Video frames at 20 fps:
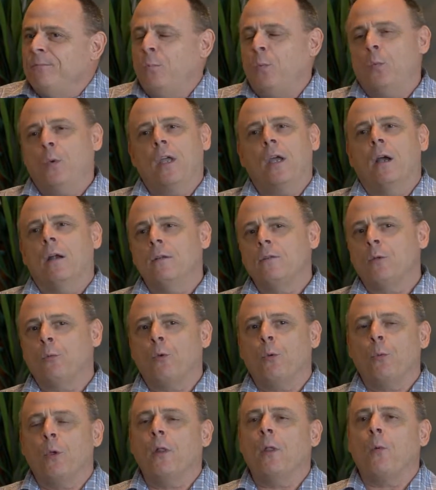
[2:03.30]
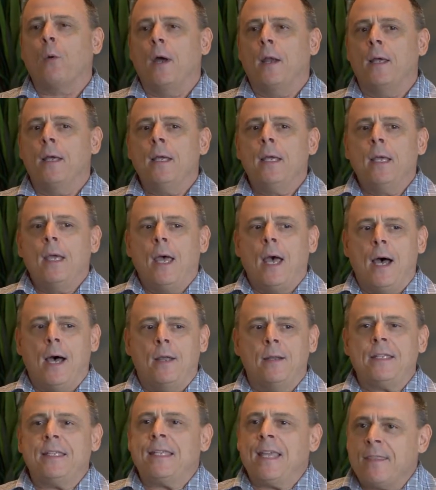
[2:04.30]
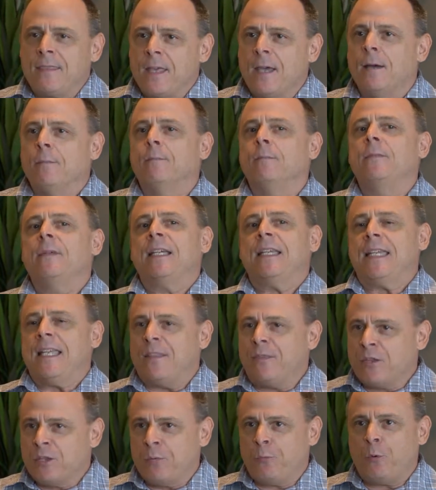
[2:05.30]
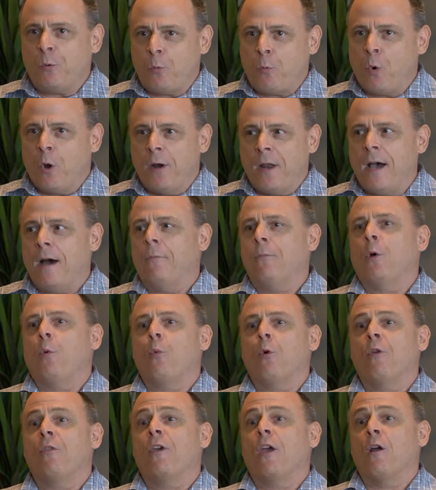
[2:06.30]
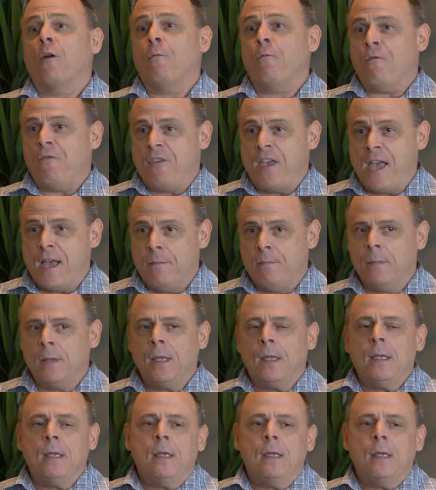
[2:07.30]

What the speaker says: We aren't. So we really want to get this word out that we're there for them.